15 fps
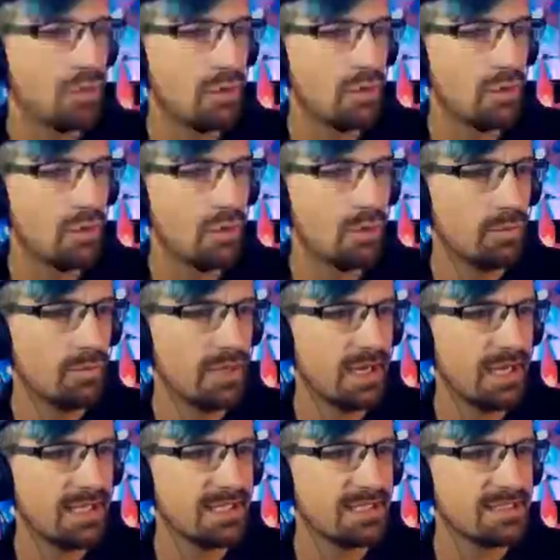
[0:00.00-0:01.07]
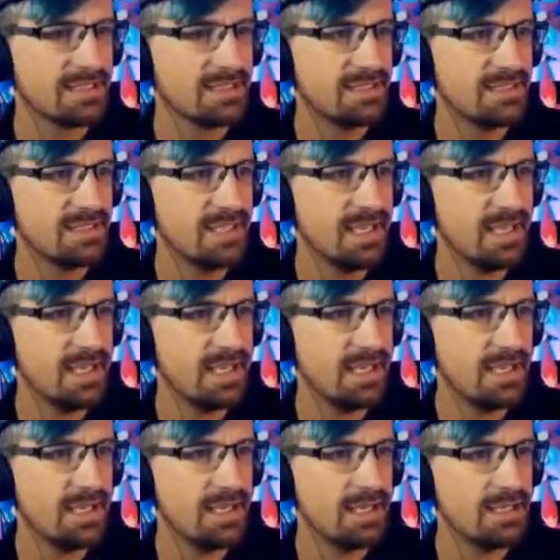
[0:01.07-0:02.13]
Well, the island is
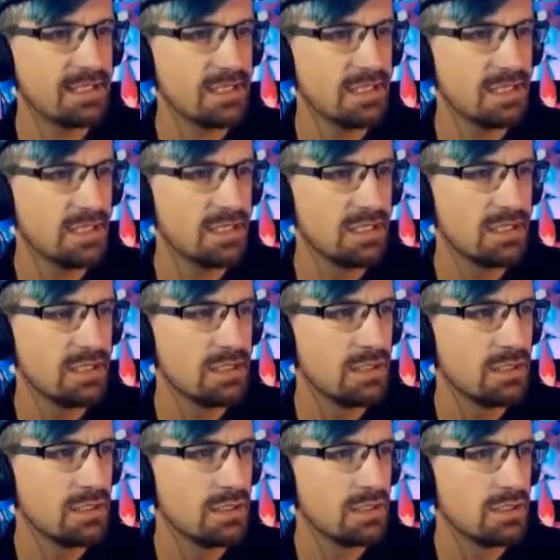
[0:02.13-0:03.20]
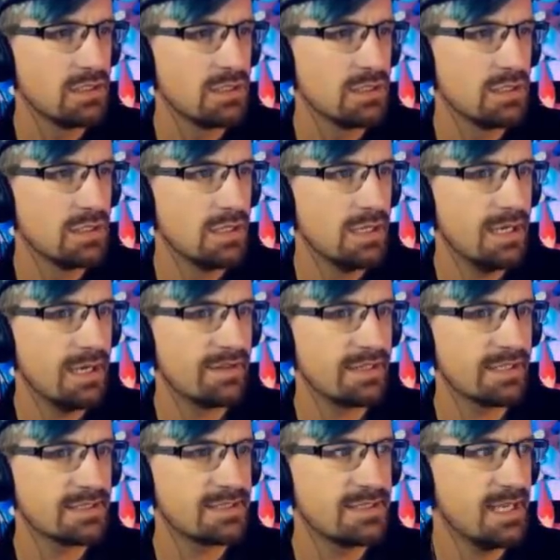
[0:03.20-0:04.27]
dead.
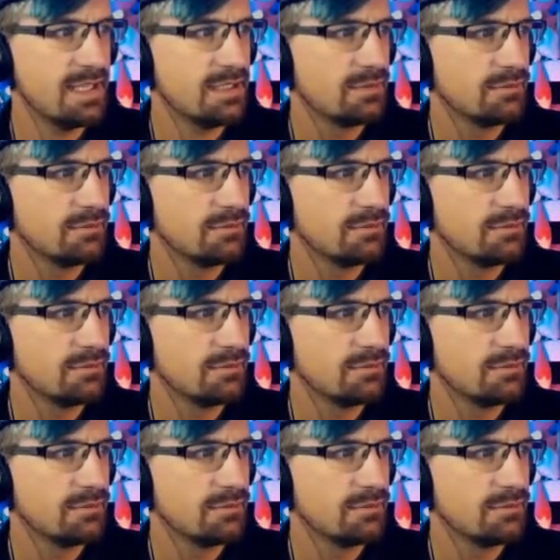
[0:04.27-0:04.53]
Everything is dead.